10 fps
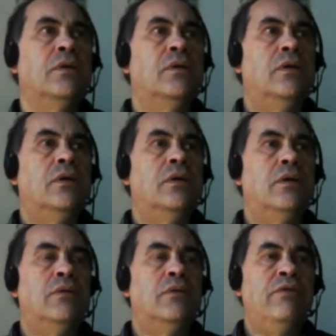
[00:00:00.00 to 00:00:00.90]
uh,
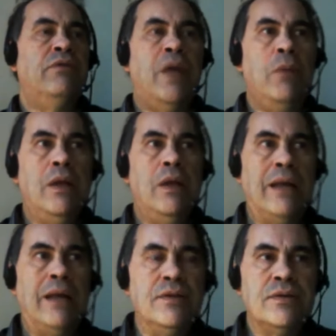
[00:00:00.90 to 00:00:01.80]
reframing
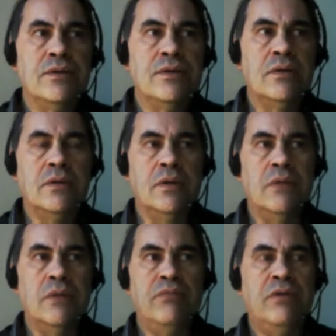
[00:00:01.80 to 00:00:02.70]
lens, uh,
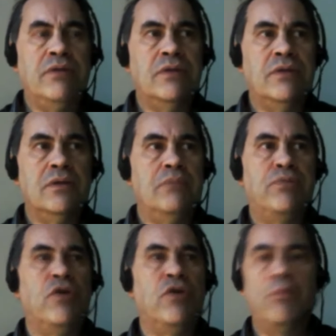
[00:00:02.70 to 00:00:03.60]
perfect
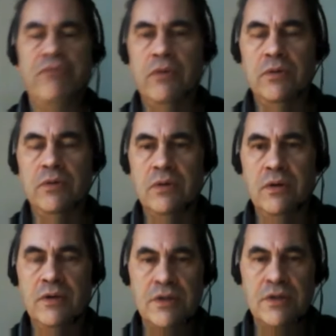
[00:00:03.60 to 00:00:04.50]
prop for your
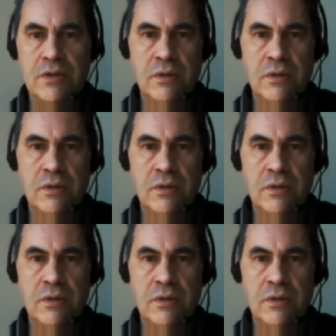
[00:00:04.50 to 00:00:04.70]
cognition